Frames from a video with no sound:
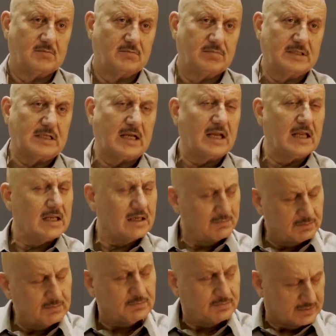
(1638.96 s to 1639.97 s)
but I
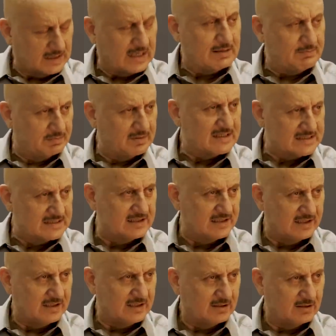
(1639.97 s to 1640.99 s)

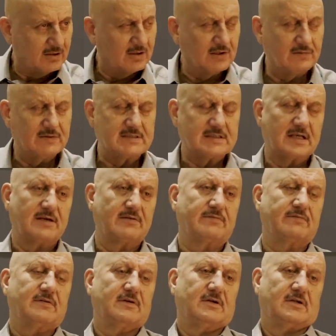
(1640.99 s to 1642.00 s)
personally always
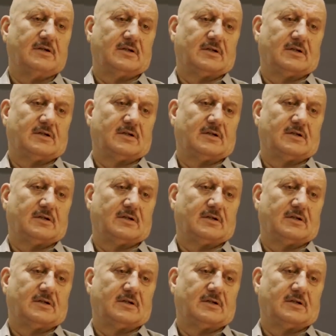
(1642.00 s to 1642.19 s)
have